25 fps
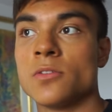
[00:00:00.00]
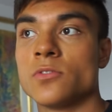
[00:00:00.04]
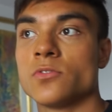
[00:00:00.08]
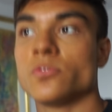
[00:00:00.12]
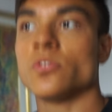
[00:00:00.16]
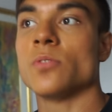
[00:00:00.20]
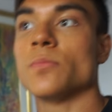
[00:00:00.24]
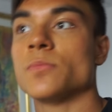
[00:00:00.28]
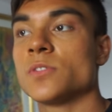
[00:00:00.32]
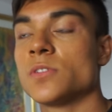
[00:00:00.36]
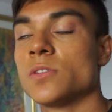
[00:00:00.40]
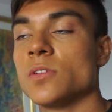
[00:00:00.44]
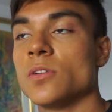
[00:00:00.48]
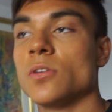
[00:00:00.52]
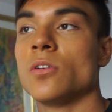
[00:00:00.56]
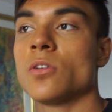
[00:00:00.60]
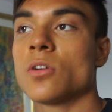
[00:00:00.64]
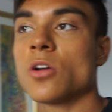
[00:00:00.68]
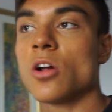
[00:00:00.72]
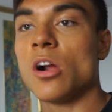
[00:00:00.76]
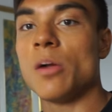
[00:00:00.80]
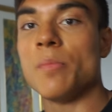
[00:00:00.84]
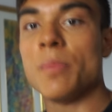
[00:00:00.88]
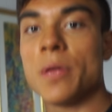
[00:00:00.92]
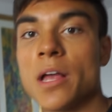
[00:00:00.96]
So I'm still
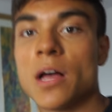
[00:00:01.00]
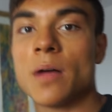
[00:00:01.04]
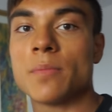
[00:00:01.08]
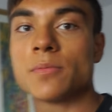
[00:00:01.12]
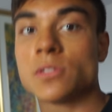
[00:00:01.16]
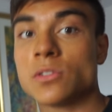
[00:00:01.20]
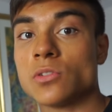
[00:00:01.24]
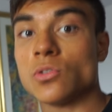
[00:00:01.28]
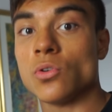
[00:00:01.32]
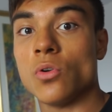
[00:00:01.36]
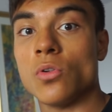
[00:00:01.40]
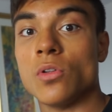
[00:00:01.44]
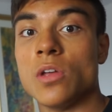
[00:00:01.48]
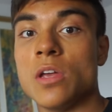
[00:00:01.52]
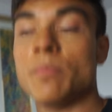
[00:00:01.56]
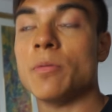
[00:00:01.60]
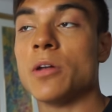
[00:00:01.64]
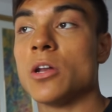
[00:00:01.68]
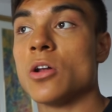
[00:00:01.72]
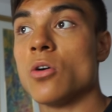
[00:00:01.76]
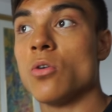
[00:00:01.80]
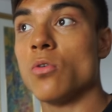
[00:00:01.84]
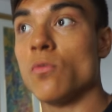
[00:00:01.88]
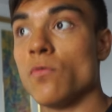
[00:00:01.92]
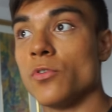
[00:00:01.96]
carving up slowly, but
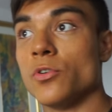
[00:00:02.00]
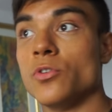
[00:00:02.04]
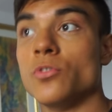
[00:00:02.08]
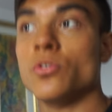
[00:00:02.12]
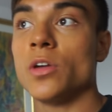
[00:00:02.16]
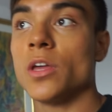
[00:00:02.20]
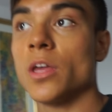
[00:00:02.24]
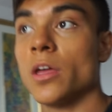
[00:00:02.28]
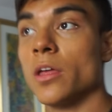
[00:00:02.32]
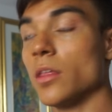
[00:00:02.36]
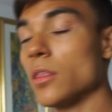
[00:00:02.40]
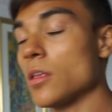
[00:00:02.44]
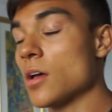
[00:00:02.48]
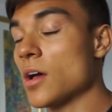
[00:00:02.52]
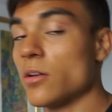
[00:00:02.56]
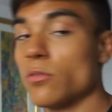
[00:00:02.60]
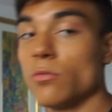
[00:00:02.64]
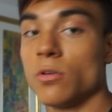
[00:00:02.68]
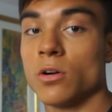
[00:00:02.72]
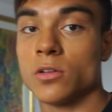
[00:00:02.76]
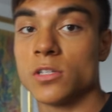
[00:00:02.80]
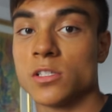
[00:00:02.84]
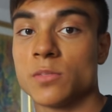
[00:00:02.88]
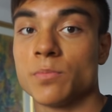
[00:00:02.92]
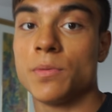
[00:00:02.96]
not overdoing it, and I don't
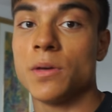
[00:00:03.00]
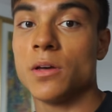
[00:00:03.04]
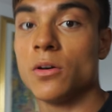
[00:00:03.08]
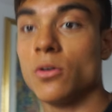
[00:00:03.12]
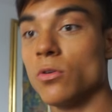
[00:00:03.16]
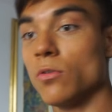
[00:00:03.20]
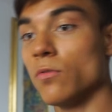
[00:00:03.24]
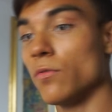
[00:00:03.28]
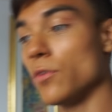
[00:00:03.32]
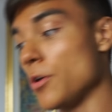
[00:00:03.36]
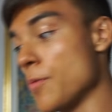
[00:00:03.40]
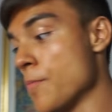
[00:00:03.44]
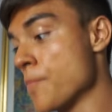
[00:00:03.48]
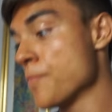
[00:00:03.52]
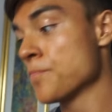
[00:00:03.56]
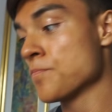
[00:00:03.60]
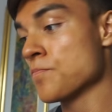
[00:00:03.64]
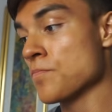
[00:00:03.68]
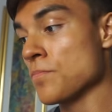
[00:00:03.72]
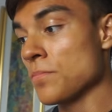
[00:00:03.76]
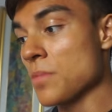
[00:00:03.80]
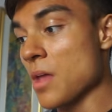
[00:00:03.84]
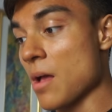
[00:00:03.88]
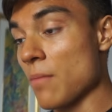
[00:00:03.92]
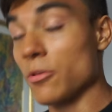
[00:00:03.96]
want to spill over.
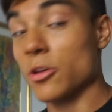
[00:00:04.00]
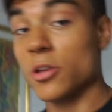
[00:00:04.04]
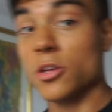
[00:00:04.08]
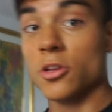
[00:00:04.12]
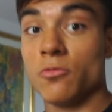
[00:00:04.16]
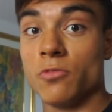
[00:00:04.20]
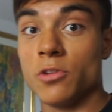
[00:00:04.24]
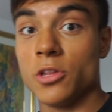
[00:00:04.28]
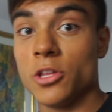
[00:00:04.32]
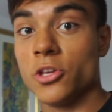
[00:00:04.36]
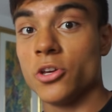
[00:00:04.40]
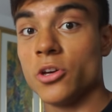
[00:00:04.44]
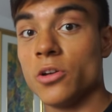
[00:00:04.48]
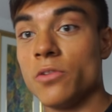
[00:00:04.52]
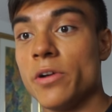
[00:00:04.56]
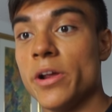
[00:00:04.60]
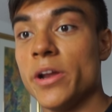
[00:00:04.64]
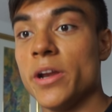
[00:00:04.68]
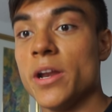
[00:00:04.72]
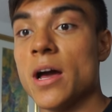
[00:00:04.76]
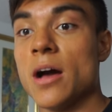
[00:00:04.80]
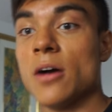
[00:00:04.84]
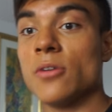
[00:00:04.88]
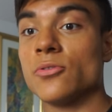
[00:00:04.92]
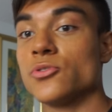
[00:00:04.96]
I'm looking really good
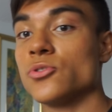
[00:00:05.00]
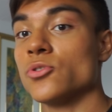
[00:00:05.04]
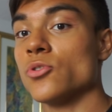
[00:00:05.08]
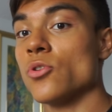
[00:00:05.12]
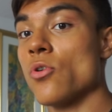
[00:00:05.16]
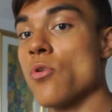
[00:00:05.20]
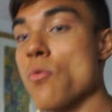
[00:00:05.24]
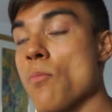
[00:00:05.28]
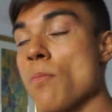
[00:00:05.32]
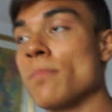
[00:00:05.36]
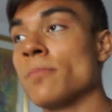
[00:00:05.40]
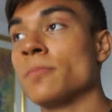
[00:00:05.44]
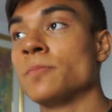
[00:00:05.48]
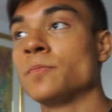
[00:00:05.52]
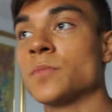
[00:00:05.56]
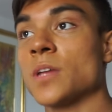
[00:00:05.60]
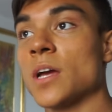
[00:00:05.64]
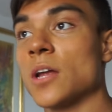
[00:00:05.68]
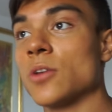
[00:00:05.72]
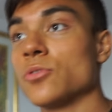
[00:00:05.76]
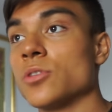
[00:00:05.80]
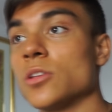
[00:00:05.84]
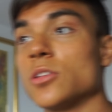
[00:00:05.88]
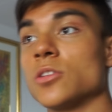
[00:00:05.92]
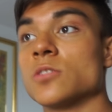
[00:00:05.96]
right now, so
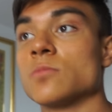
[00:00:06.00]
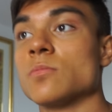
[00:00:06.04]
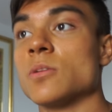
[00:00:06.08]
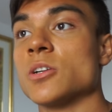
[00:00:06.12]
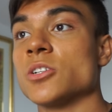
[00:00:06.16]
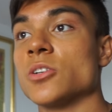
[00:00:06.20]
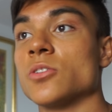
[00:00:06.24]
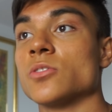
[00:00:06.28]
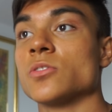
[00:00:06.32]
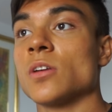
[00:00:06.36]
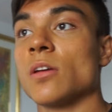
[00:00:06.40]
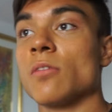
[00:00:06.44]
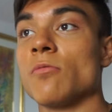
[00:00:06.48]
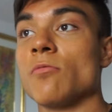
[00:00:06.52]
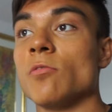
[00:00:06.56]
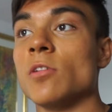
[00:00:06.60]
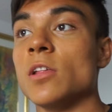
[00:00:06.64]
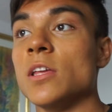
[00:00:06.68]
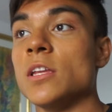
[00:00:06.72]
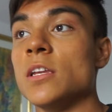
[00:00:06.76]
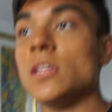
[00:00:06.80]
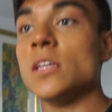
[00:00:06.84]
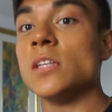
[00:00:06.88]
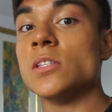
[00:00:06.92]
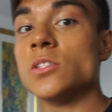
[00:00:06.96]
I don't think there's much else I
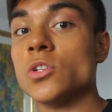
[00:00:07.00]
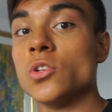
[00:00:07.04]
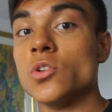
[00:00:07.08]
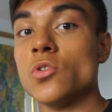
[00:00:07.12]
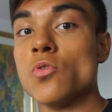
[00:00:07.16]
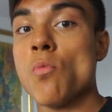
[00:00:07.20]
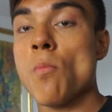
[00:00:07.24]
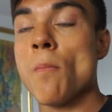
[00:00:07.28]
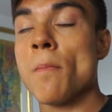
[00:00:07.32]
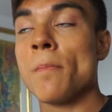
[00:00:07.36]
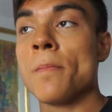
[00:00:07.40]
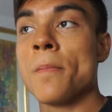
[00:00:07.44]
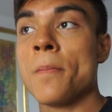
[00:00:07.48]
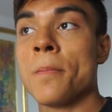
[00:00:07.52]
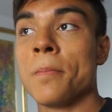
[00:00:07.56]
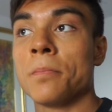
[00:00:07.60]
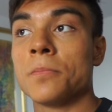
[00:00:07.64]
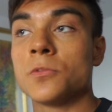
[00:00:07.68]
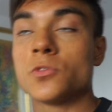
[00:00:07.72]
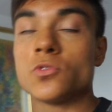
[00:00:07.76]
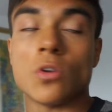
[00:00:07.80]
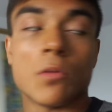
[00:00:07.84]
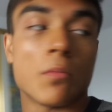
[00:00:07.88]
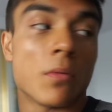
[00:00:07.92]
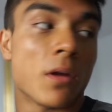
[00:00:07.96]
really need to do.
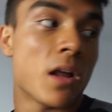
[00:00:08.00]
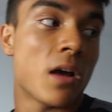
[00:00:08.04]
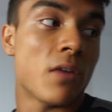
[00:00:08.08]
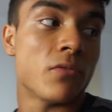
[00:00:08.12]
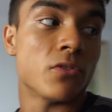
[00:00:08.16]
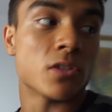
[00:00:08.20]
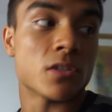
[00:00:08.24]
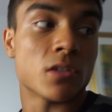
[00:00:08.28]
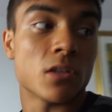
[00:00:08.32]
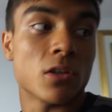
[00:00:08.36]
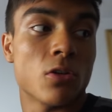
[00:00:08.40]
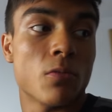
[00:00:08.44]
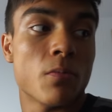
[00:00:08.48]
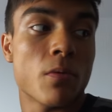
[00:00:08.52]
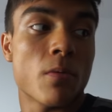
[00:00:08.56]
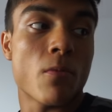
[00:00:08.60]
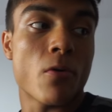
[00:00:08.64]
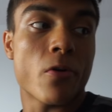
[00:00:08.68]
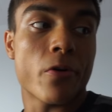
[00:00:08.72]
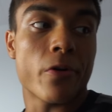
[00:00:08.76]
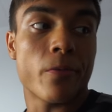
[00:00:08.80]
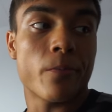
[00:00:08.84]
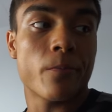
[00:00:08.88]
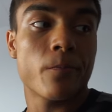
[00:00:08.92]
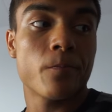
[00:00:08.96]
So I'm gonna have just a little bit
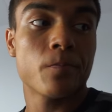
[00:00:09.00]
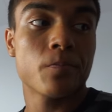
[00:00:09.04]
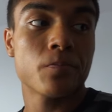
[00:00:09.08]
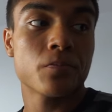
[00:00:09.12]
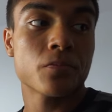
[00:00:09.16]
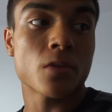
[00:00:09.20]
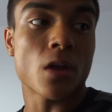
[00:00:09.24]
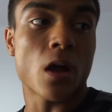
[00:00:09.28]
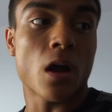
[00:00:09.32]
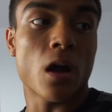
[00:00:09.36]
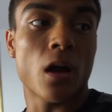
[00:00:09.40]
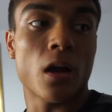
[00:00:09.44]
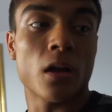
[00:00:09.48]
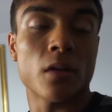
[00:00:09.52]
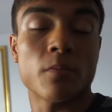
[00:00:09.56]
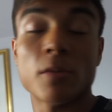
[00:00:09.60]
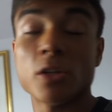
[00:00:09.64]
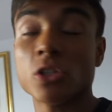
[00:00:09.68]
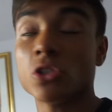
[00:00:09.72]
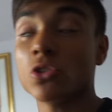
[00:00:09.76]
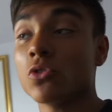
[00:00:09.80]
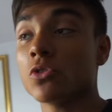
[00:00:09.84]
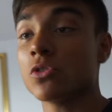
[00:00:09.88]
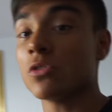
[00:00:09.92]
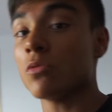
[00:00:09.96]
more. Uh, my
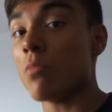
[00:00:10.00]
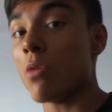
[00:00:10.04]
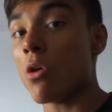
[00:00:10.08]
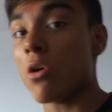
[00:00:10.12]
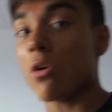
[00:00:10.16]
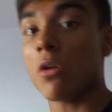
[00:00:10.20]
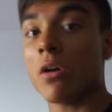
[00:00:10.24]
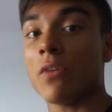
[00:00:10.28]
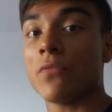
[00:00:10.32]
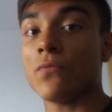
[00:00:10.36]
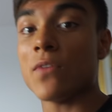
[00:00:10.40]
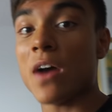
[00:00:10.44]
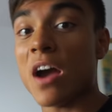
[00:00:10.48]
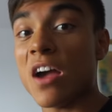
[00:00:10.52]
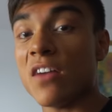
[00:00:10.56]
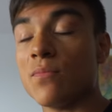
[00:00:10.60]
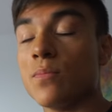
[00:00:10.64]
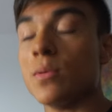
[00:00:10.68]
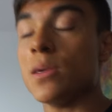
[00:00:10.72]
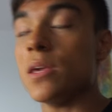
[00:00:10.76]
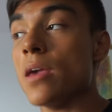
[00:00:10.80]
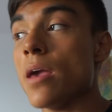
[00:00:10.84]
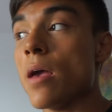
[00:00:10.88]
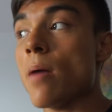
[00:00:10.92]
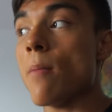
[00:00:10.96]
show's tomorrow at 5
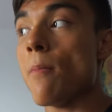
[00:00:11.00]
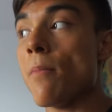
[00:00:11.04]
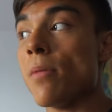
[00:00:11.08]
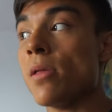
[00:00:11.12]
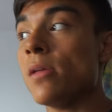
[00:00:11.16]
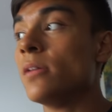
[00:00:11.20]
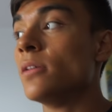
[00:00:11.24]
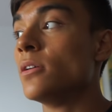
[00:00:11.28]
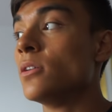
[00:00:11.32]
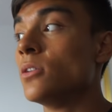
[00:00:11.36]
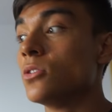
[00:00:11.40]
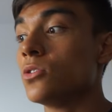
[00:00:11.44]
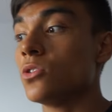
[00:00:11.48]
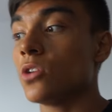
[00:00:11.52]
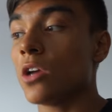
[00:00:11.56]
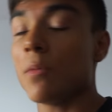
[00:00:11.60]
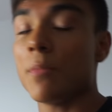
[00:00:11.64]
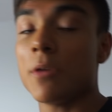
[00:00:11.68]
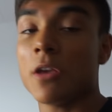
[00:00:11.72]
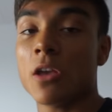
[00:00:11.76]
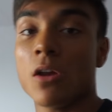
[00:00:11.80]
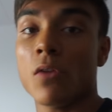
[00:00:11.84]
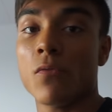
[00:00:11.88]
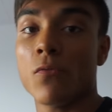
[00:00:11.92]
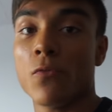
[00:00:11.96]
p.m. So I gotta
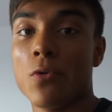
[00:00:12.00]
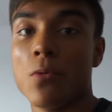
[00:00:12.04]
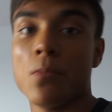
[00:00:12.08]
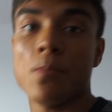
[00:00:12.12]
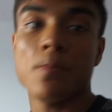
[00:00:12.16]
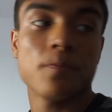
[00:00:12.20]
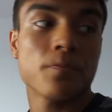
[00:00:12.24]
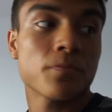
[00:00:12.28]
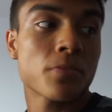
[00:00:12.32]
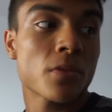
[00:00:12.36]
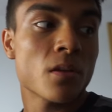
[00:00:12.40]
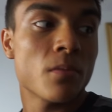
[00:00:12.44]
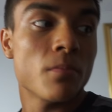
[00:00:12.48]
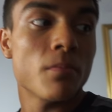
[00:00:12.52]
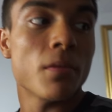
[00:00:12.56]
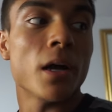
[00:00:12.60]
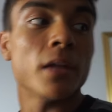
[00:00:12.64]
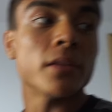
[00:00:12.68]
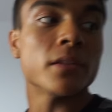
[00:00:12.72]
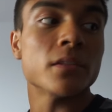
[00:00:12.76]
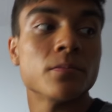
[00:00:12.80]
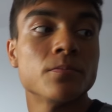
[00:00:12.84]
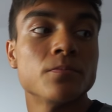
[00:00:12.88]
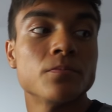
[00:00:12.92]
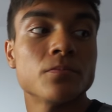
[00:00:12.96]
be careful.
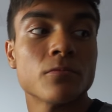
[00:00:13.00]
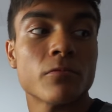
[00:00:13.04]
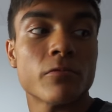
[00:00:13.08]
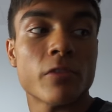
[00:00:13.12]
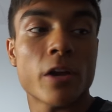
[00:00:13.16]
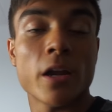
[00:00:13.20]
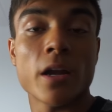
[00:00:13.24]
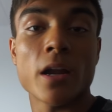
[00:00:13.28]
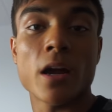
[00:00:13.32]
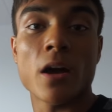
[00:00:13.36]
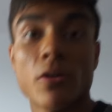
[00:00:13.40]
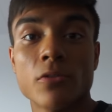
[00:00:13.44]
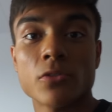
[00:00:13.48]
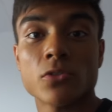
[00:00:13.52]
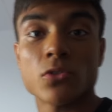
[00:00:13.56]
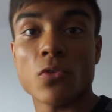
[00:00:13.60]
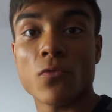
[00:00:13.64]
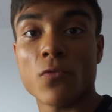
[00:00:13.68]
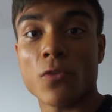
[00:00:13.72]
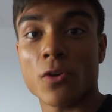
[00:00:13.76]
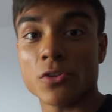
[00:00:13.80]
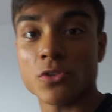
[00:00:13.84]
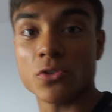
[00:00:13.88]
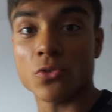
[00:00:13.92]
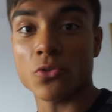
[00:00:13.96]
But right now, so
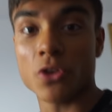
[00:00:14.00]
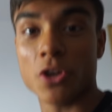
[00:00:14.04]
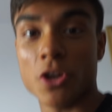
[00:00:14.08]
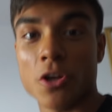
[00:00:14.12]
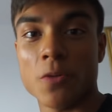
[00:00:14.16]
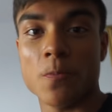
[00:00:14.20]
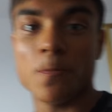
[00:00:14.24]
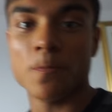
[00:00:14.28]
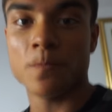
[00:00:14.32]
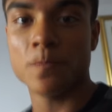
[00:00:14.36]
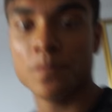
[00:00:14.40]
far so good.